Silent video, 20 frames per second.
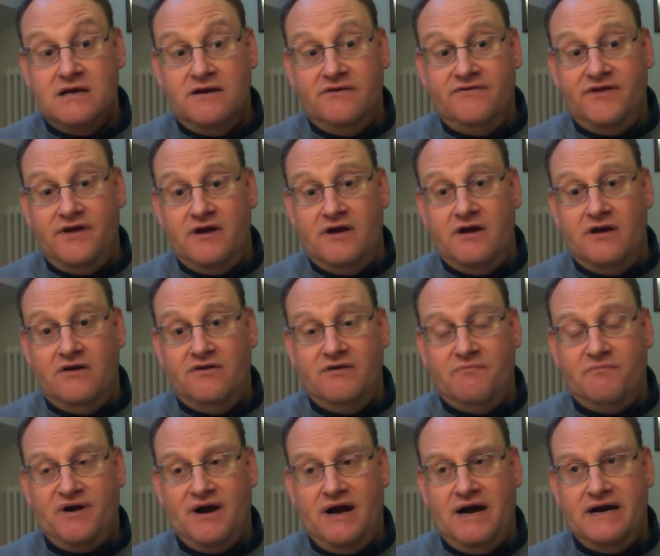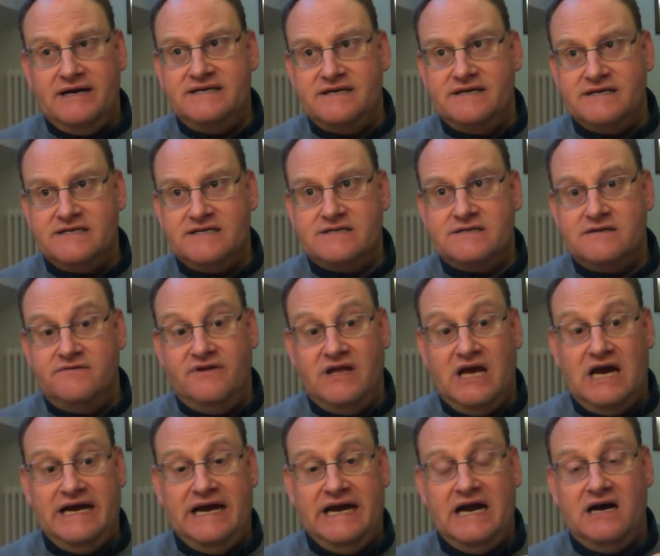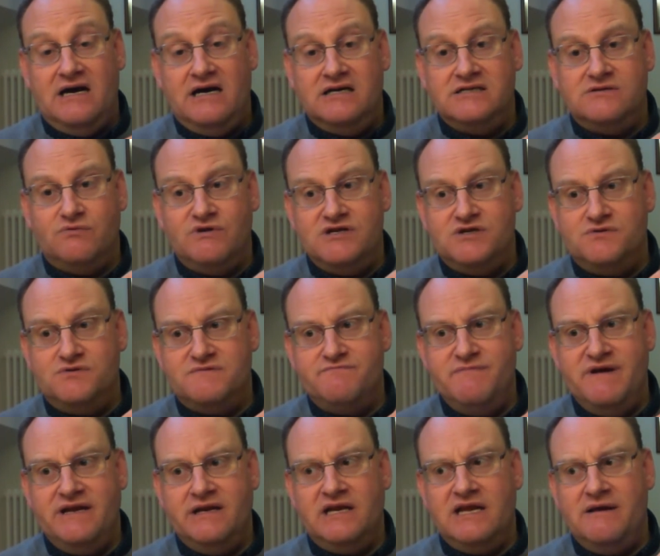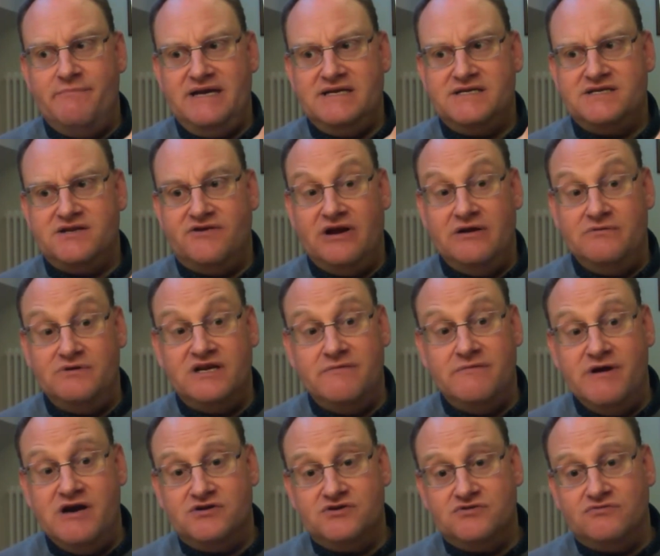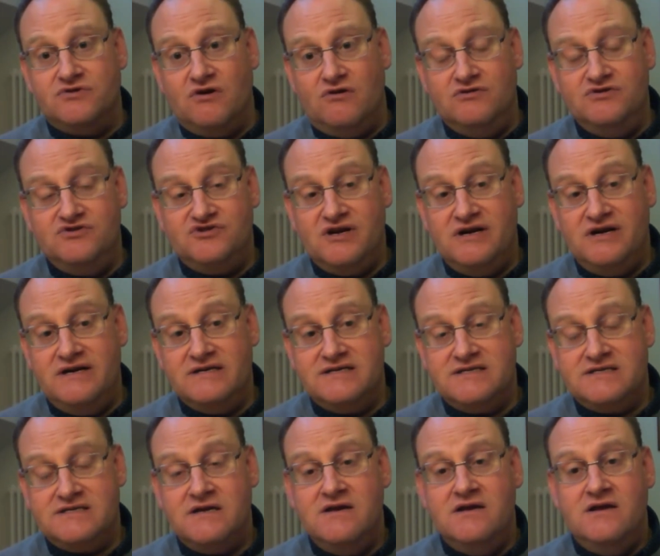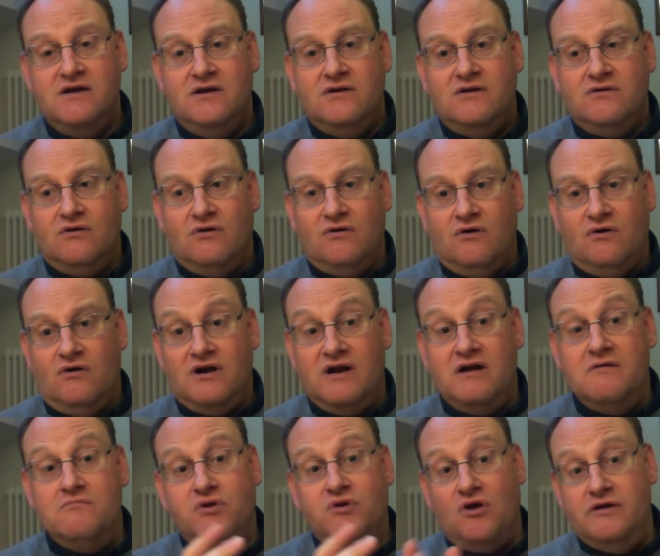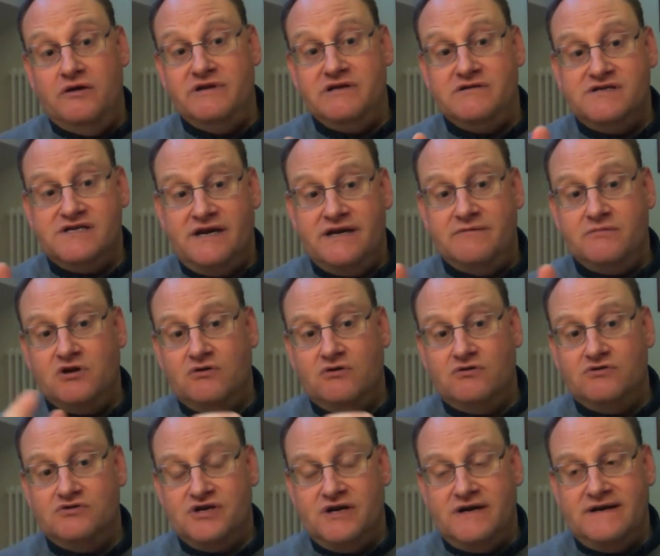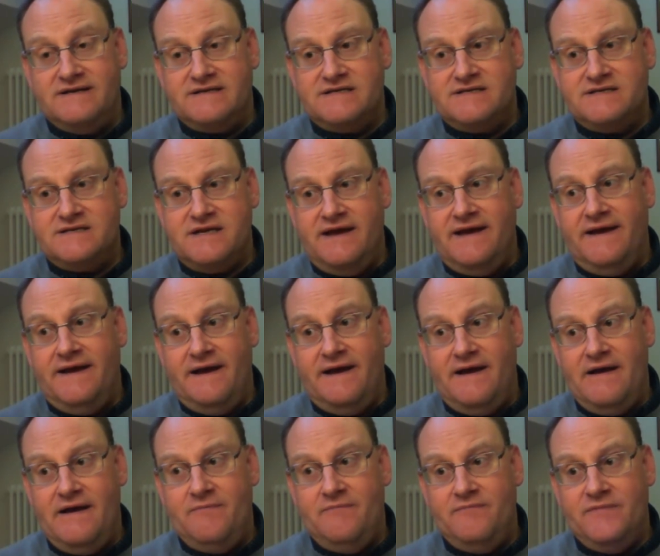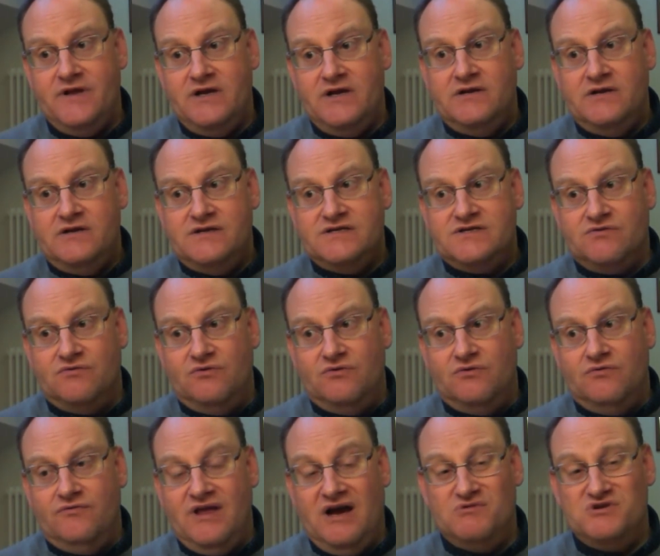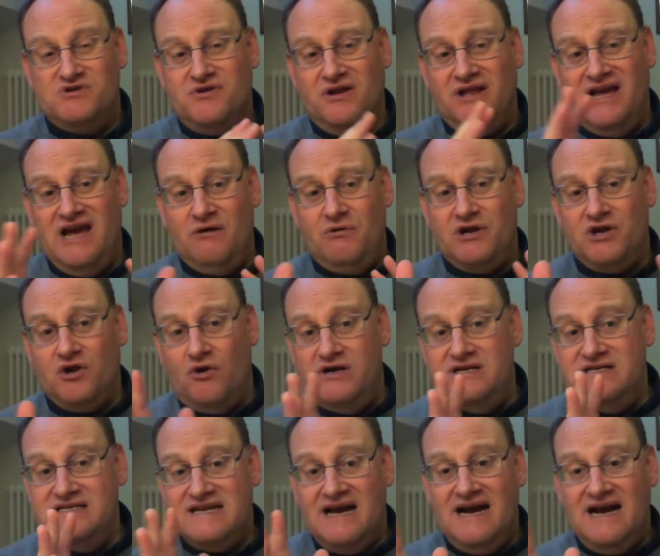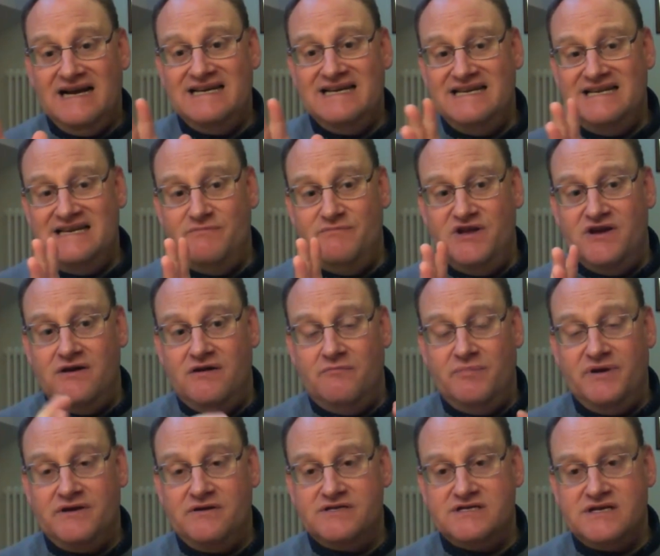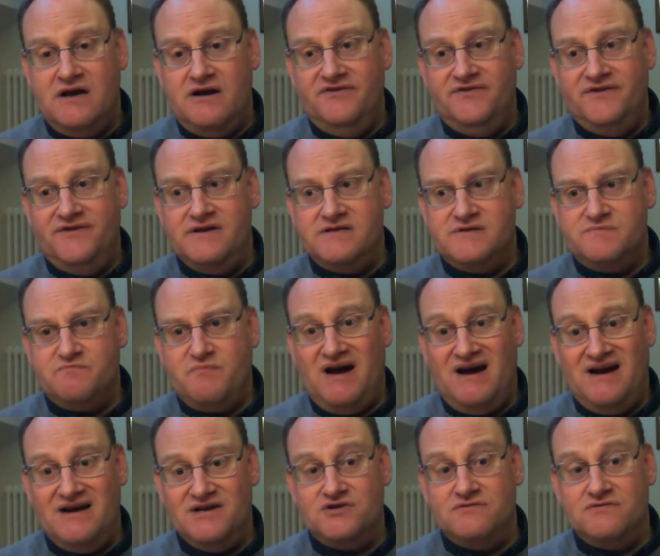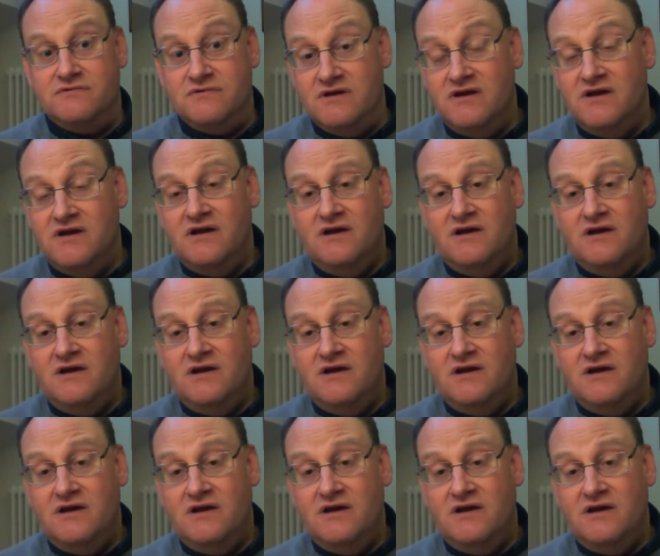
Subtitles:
the practice that I had, which was mainly based around commercial contracts or employment type contracts. So that was really how I got into academia, because I had this passion